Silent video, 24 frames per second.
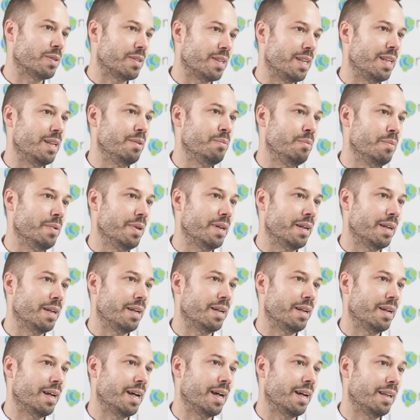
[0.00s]
team
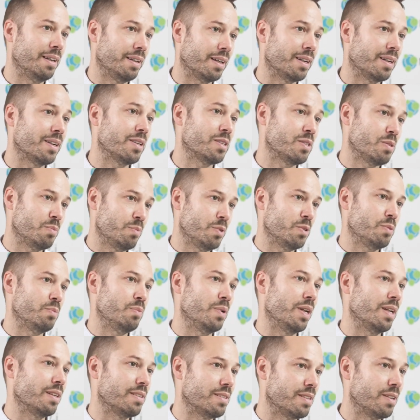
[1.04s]
and the customers
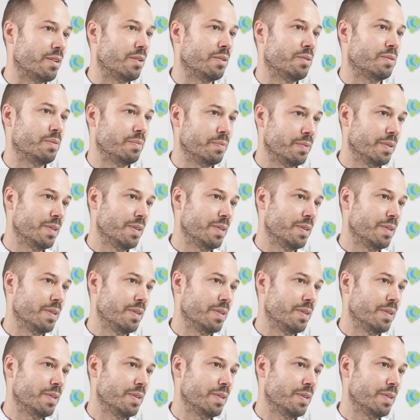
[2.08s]
brings their